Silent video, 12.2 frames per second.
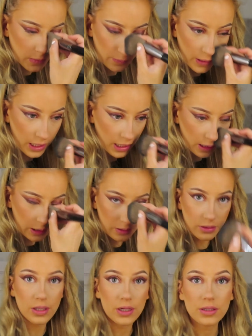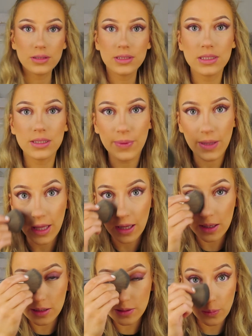Make that little nose disappear,
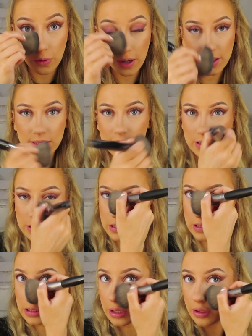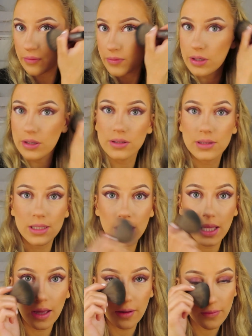because brats literally don't have a nose and I
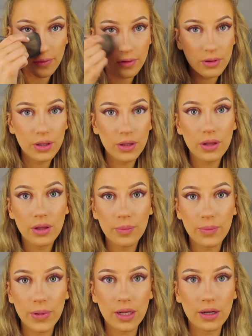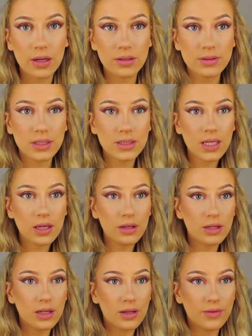have a big nose. Is that
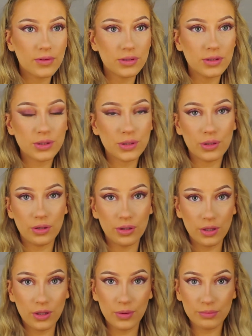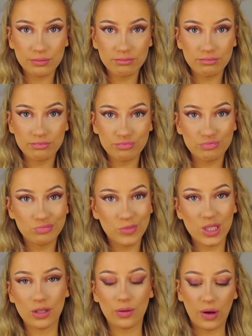good enough contour?
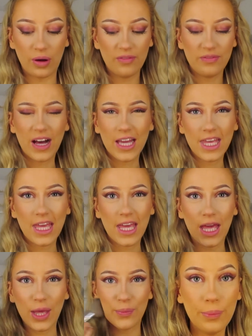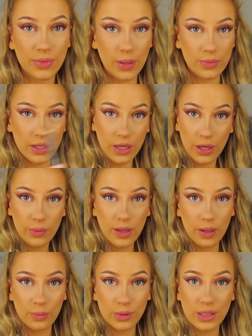You know what, fuck it. I'm going to go
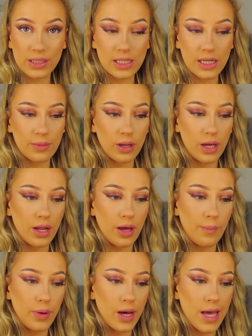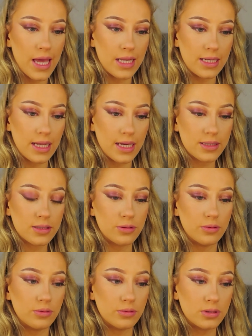in with this lip liner by NYX
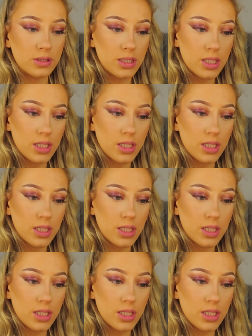called